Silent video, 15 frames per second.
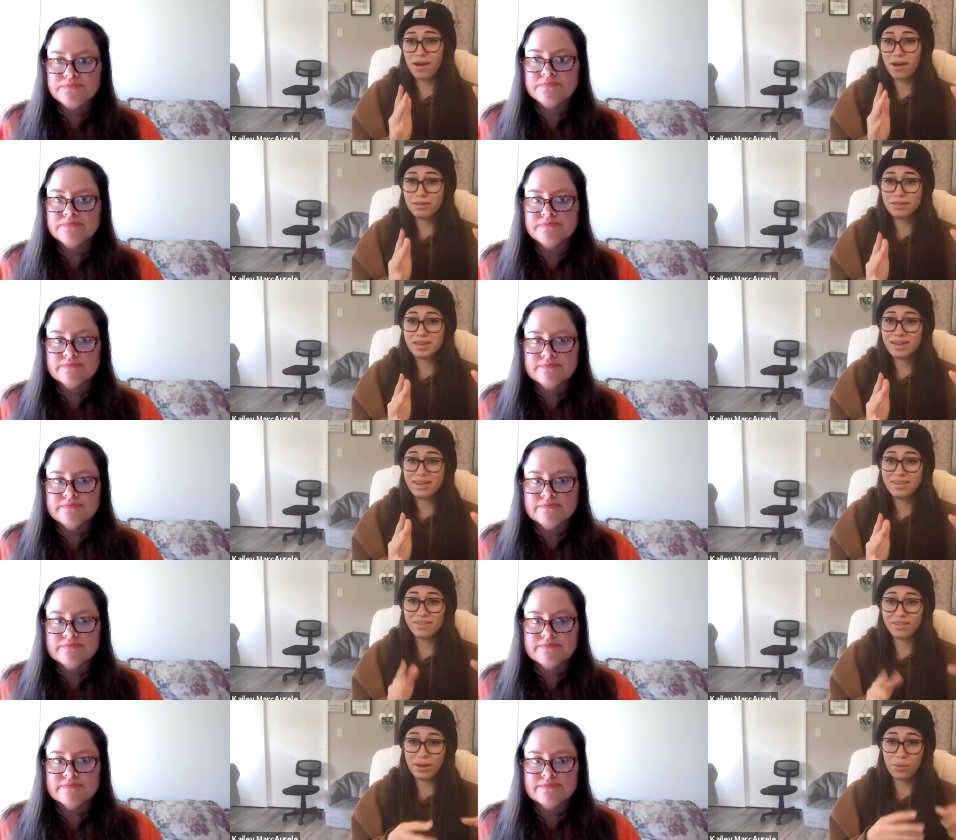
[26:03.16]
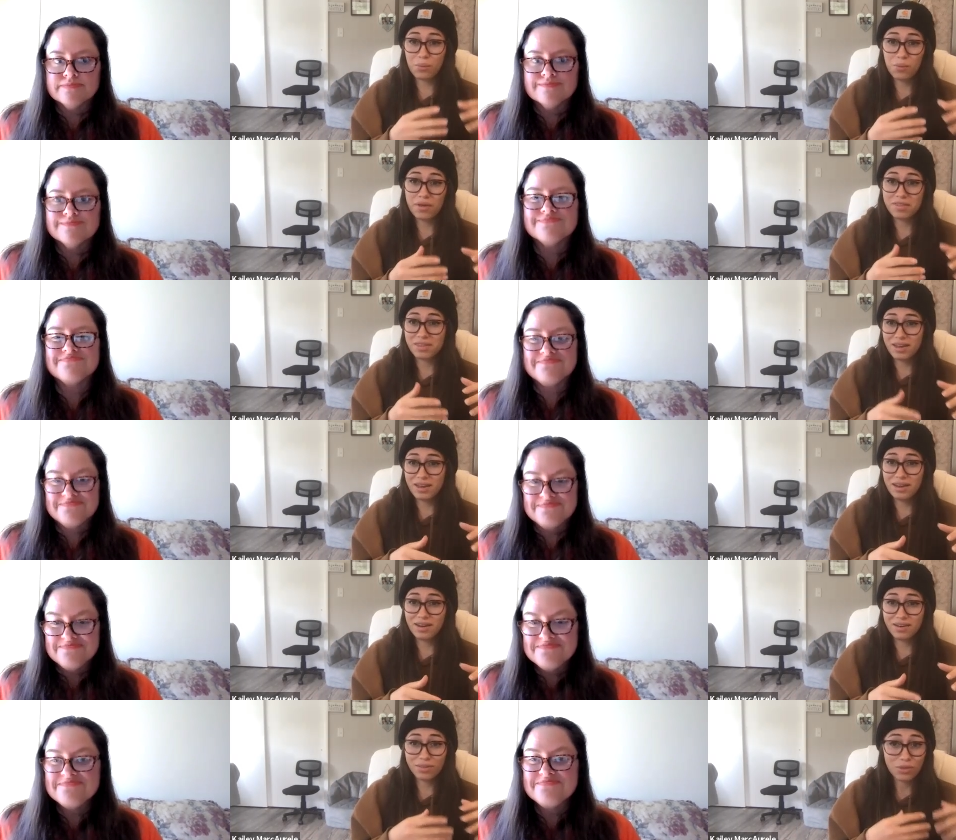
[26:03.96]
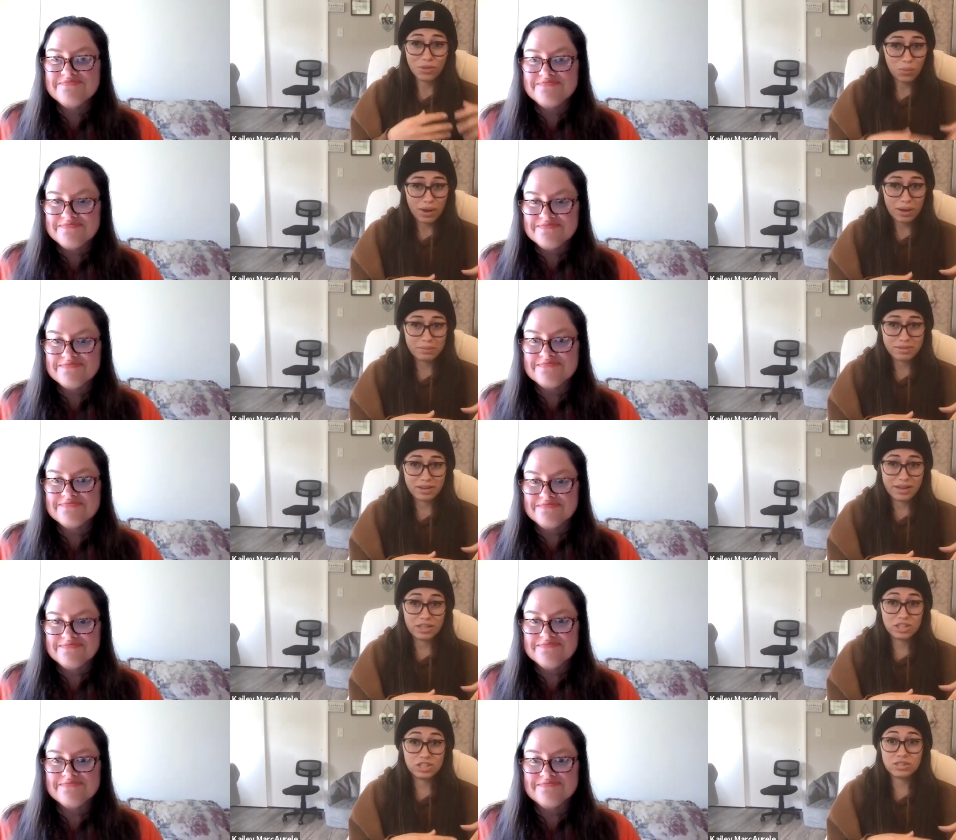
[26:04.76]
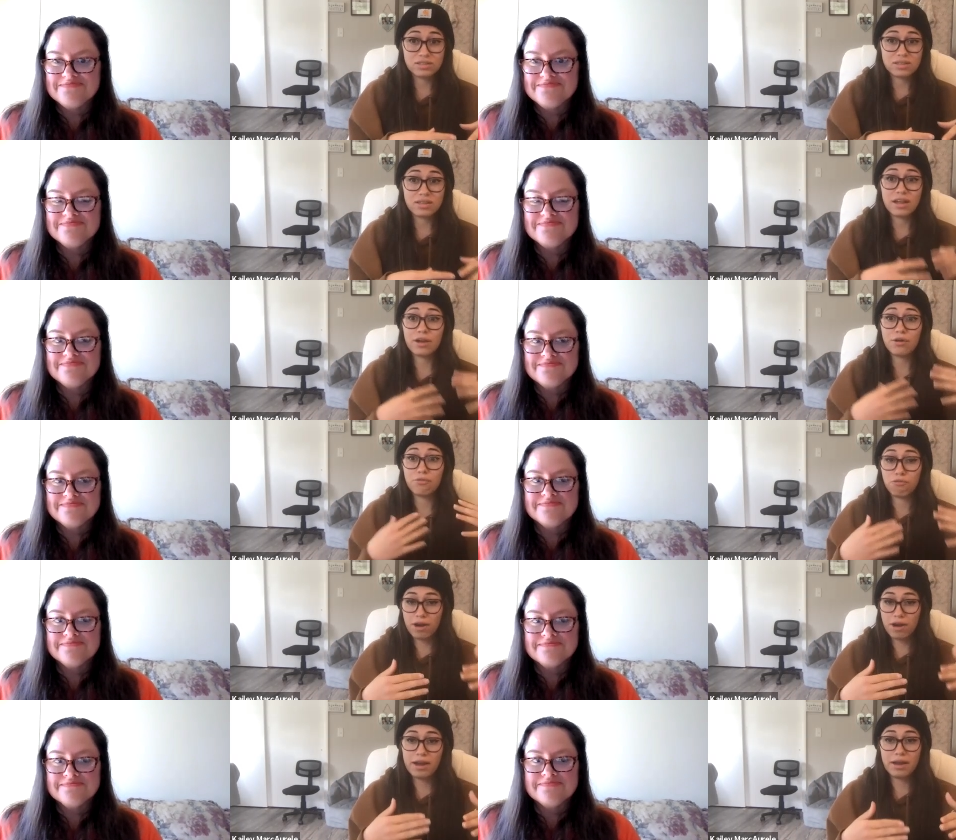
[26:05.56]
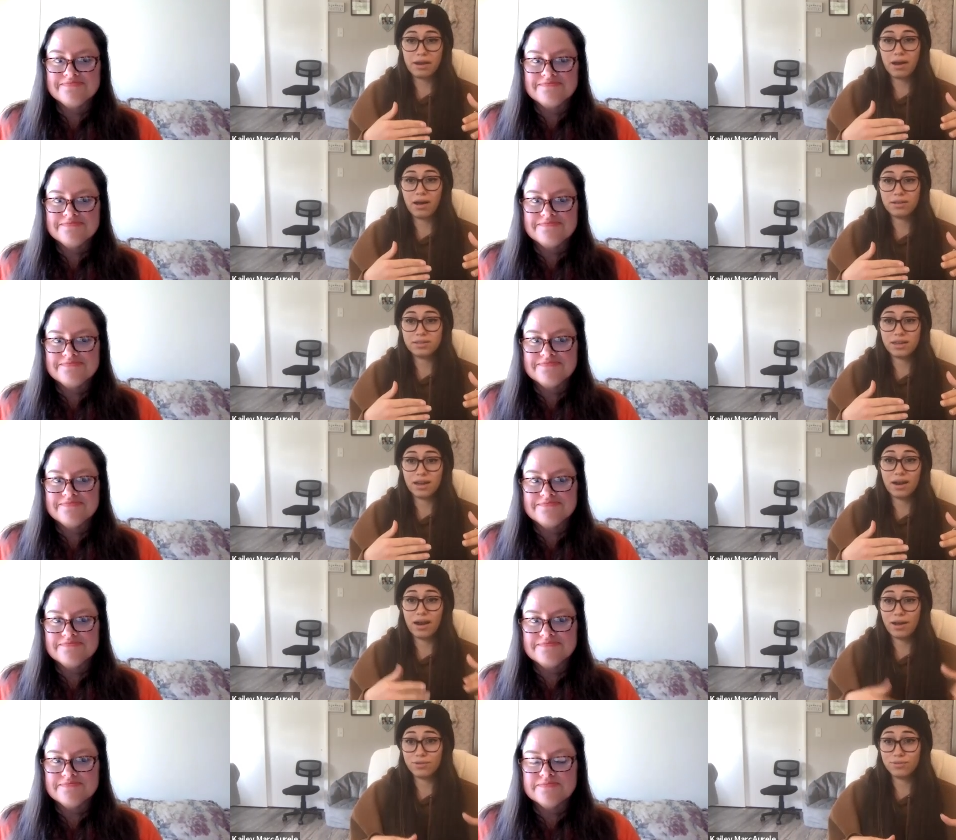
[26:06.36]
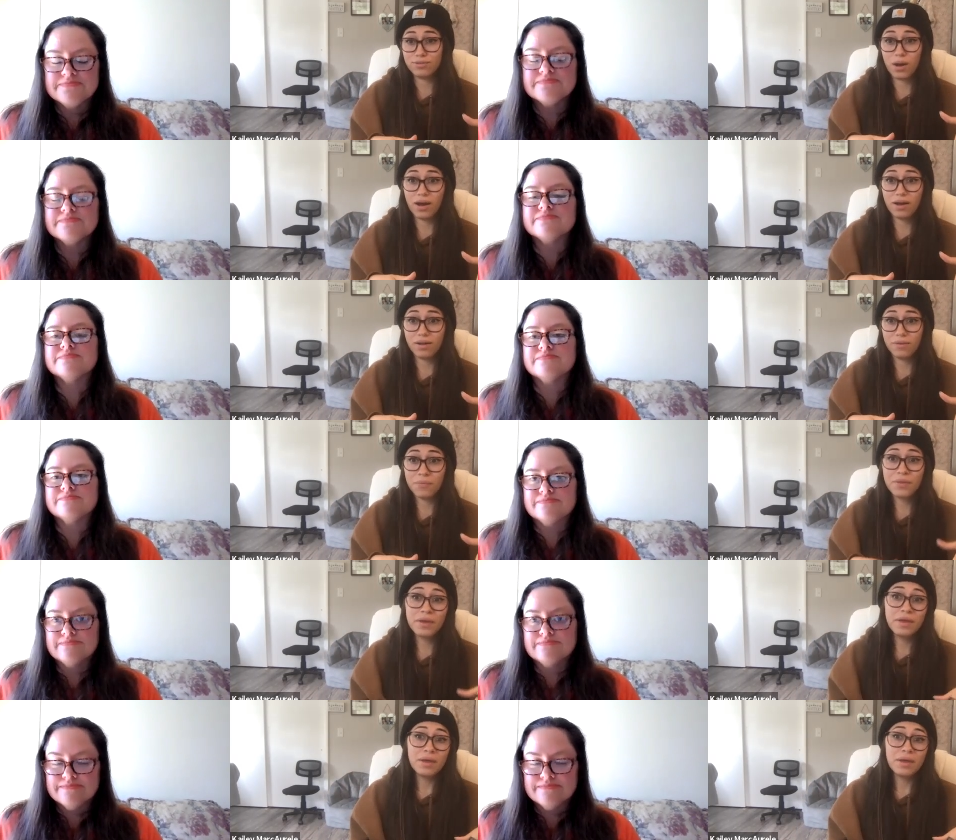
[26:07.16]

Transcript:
Speaker 1: content like within the website just in like written content as well